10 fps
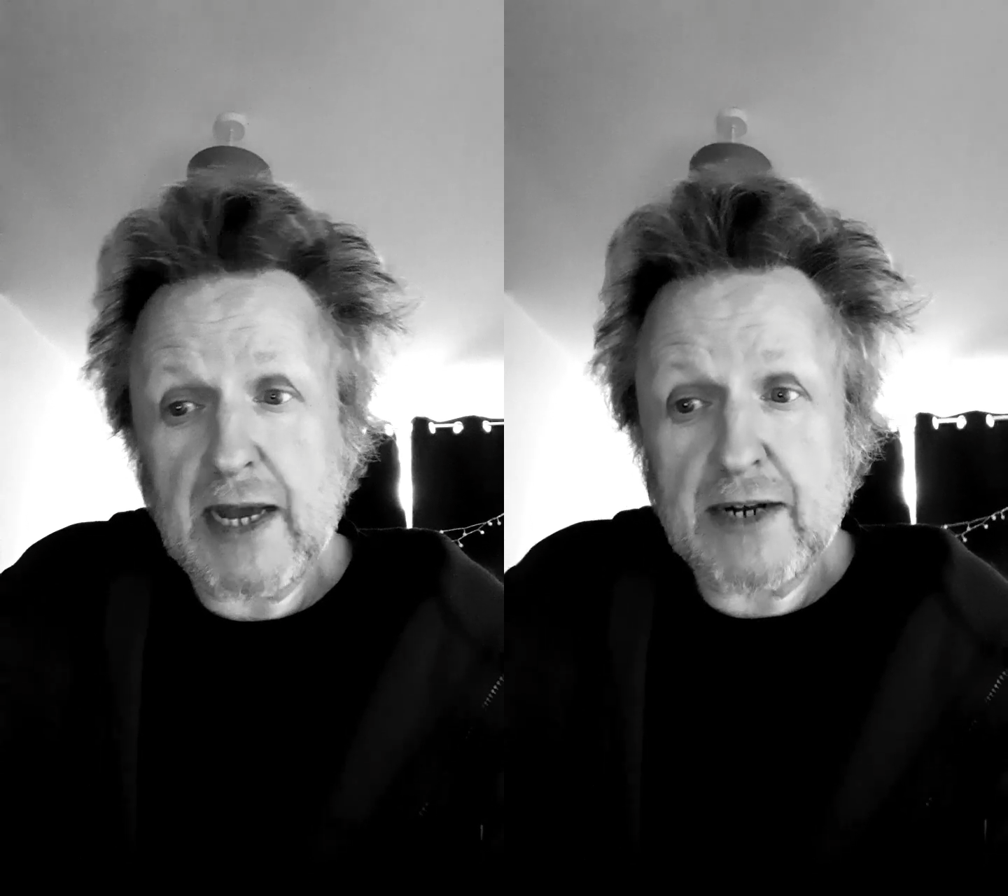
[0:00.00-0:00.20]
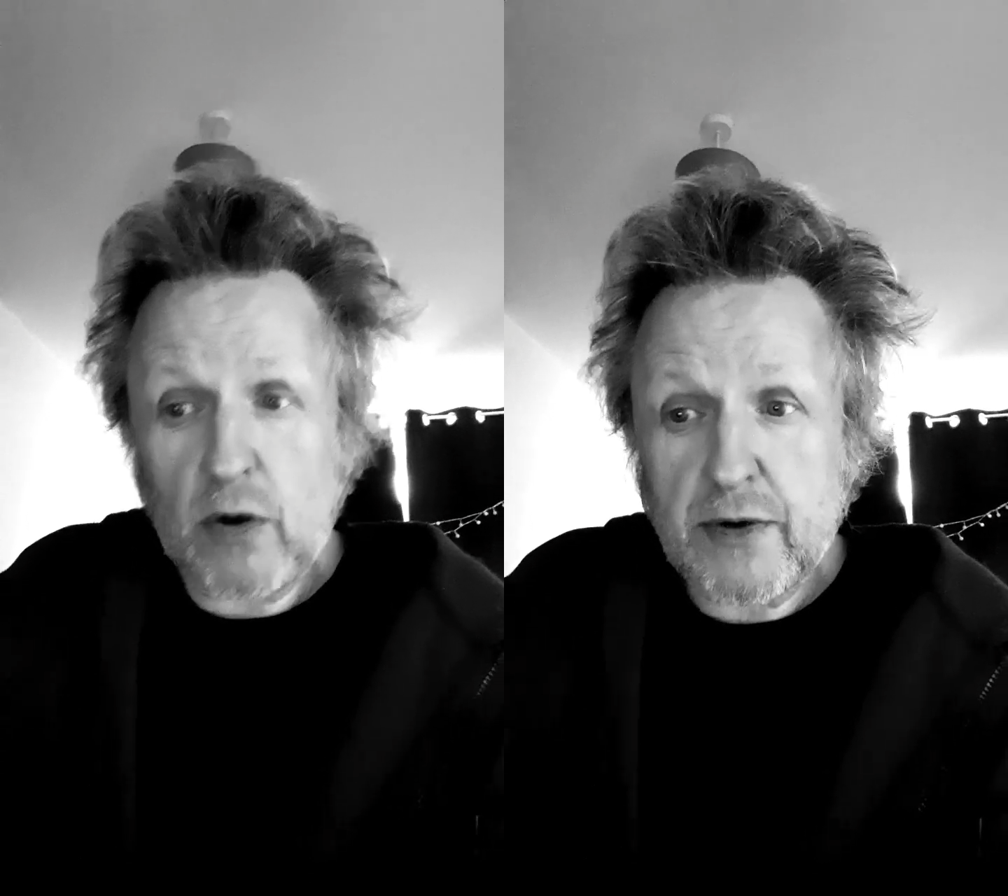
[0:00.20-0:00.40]

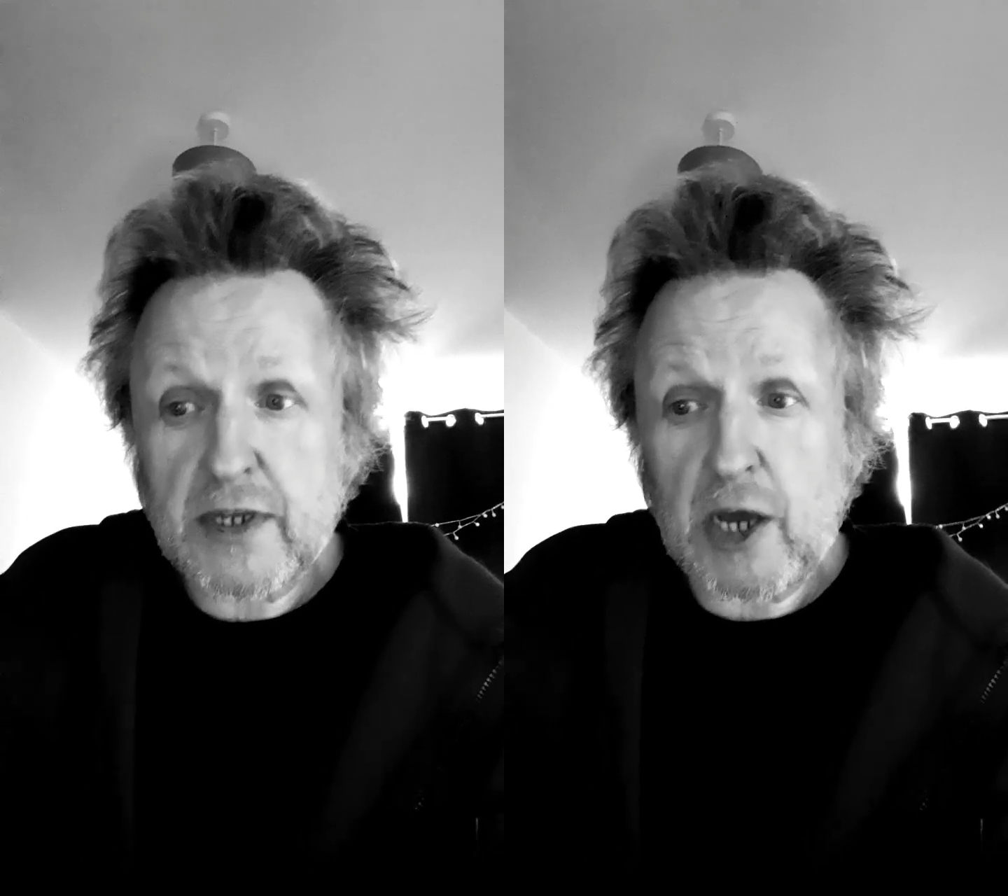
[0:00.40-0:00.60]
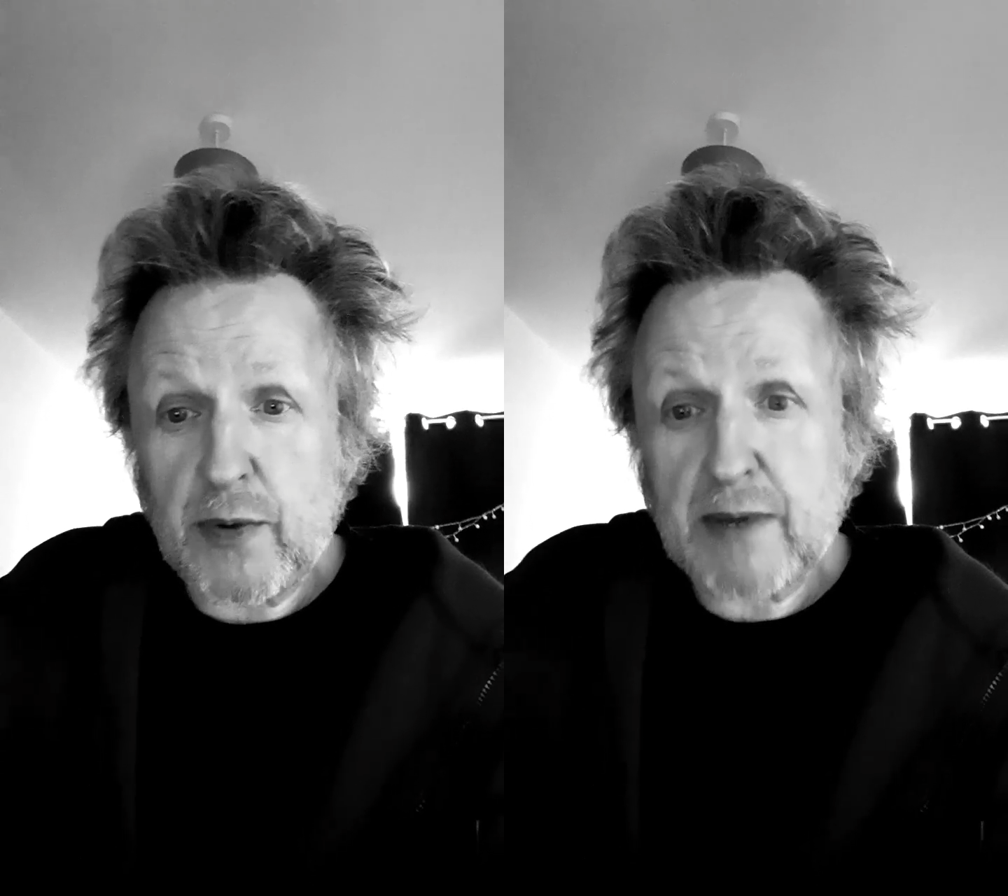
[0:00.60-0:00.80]
and
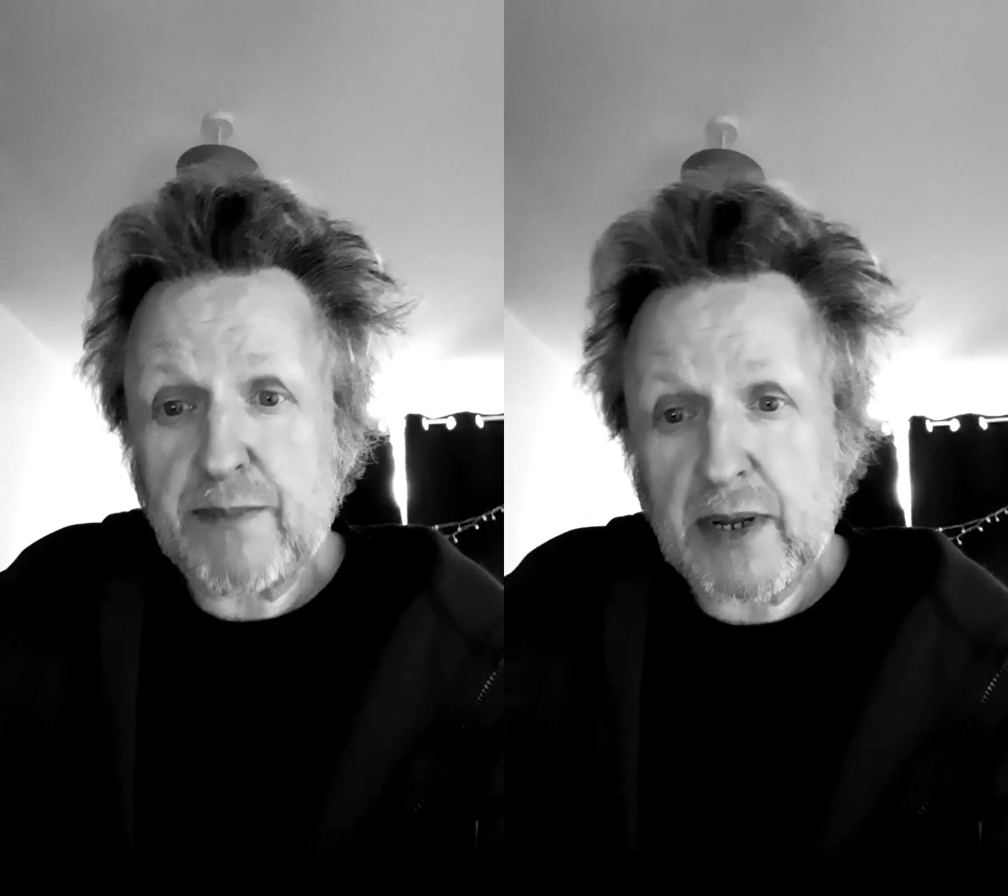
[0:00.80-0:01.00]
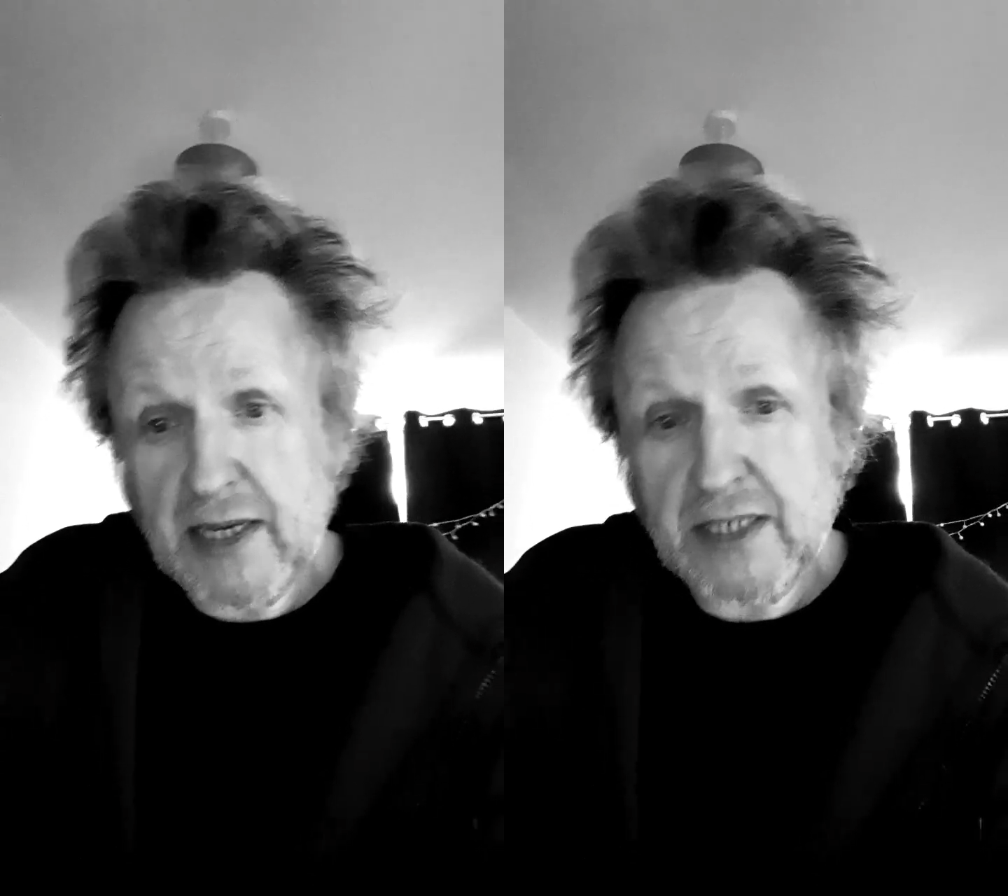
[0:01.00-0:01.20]
ongoing
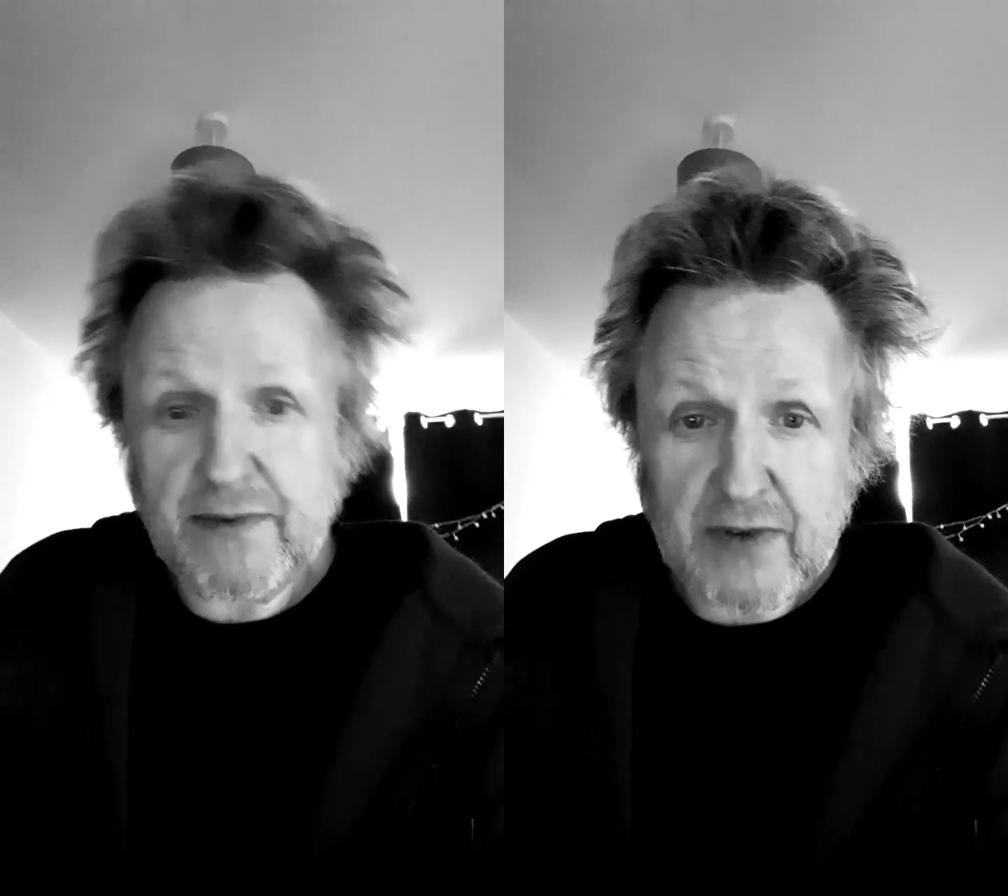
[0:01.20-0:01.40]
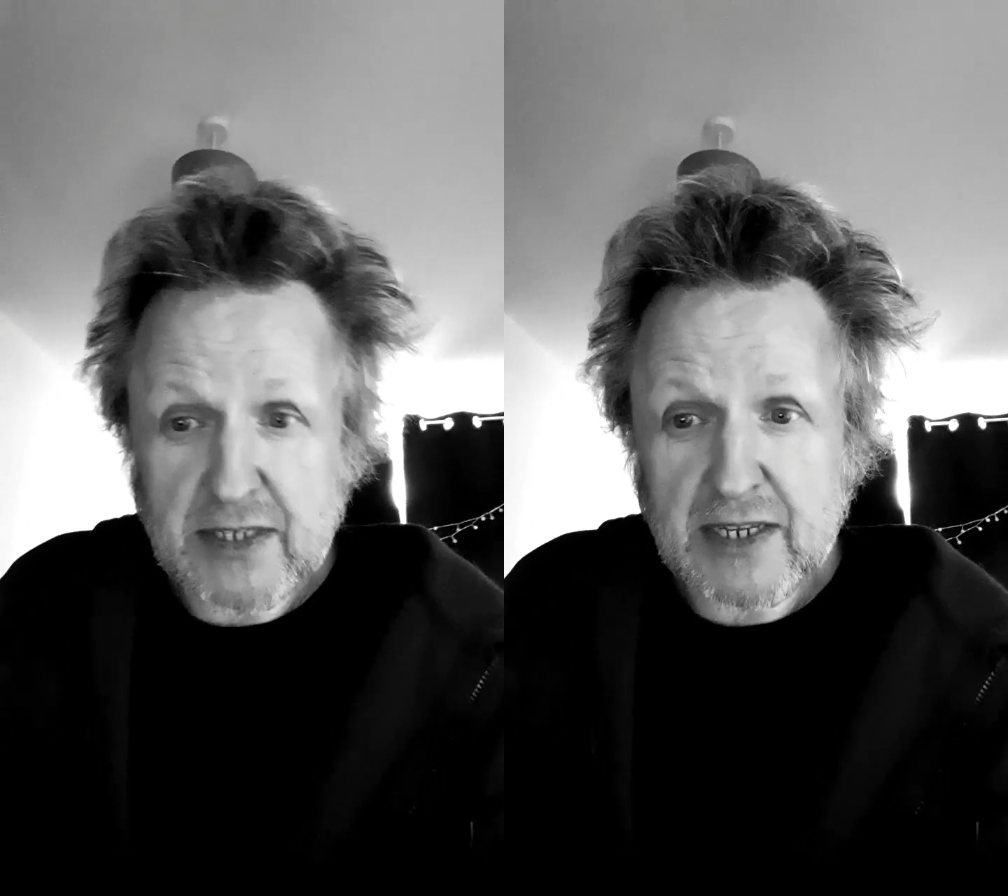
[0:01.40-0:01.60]
police
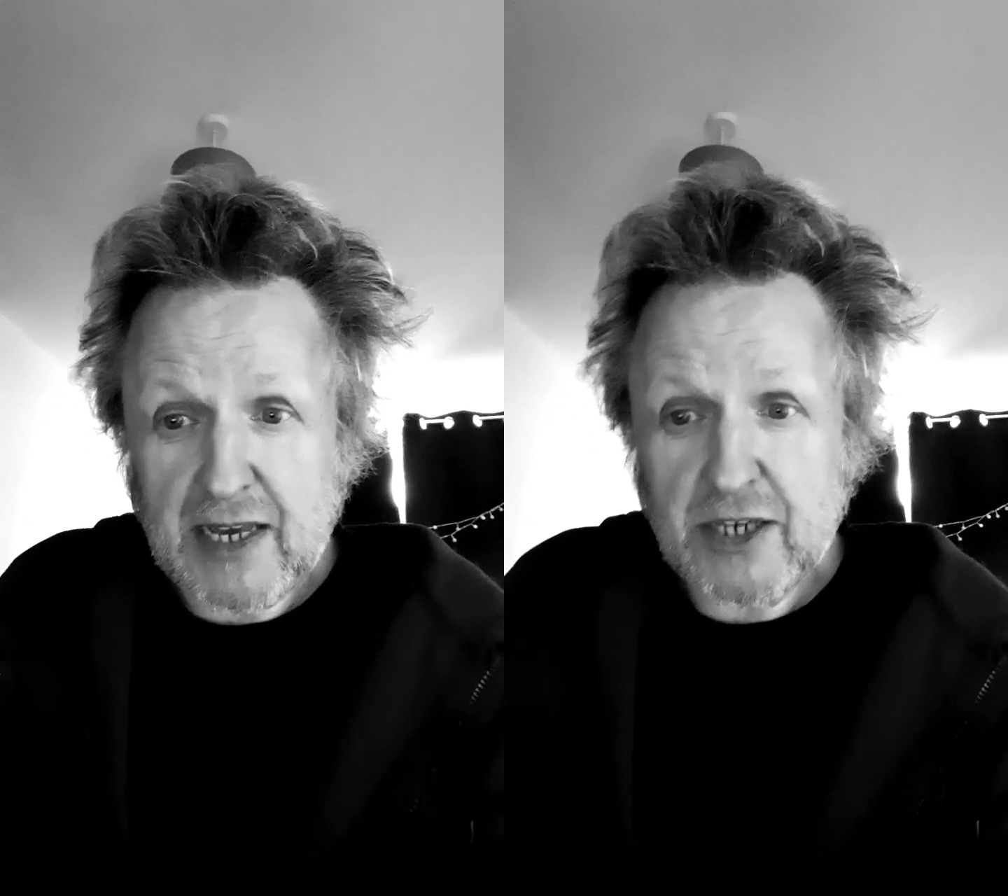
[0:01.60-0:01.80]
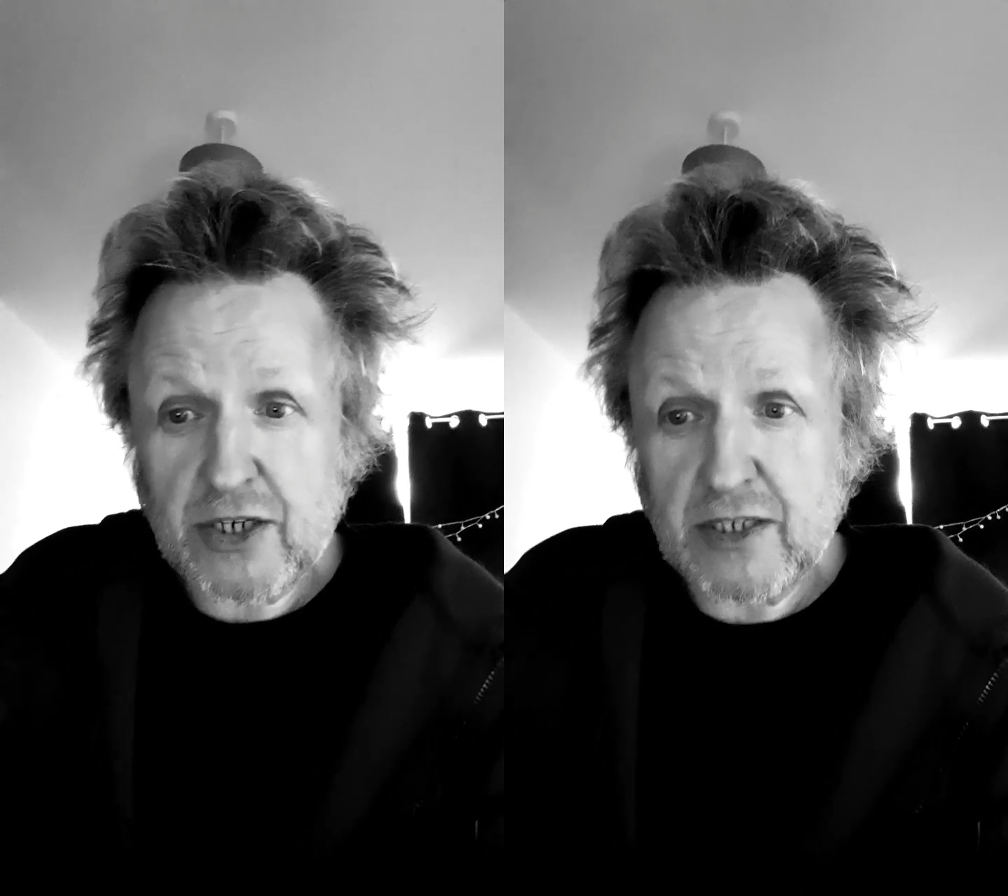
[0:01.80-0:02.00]

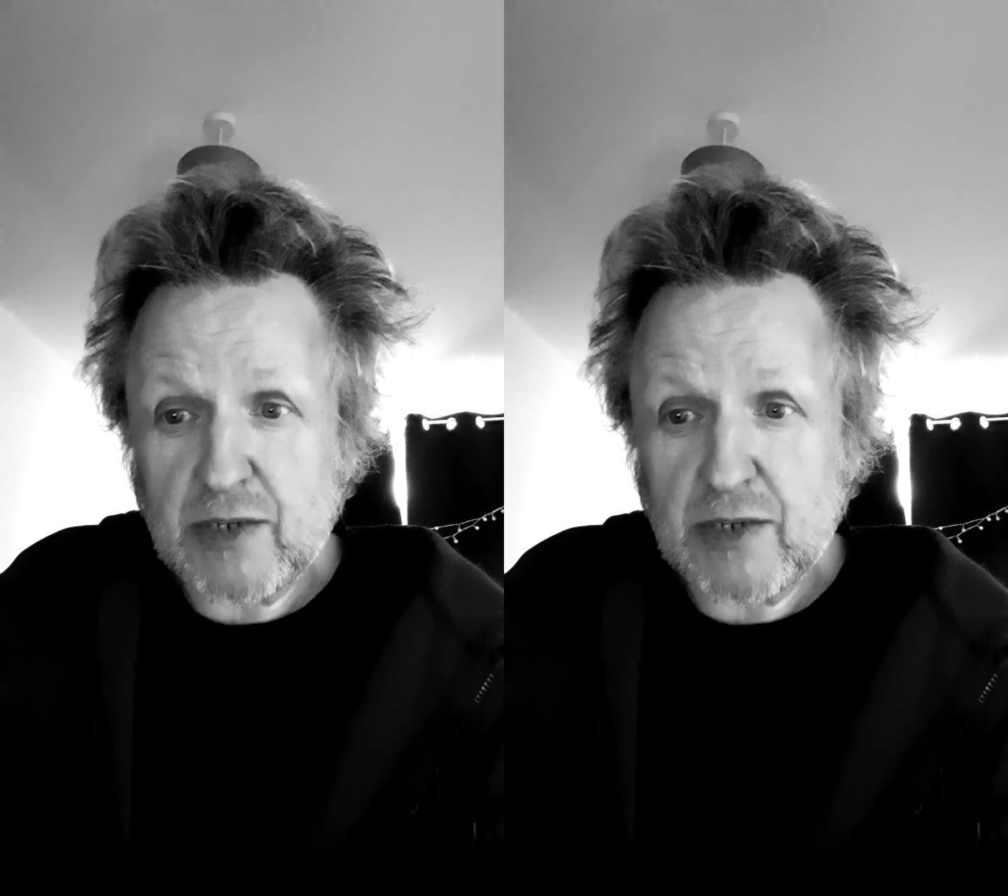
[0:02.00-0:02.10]
investigations,